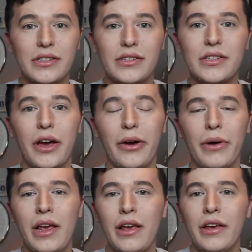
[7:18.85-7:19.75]
And
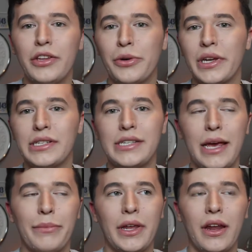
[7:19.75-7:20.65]
so you can
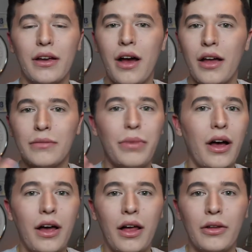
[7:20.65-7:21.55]
dampen a cotton
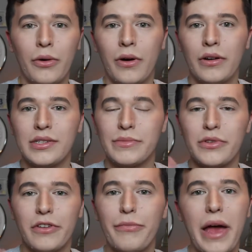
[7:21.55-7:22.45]
ball or some
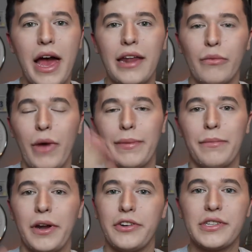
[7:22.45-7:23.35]
sort of pad and wipe
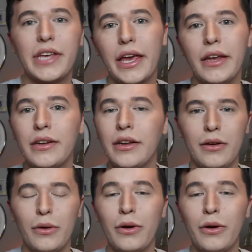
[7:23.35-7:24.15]
them on your skin.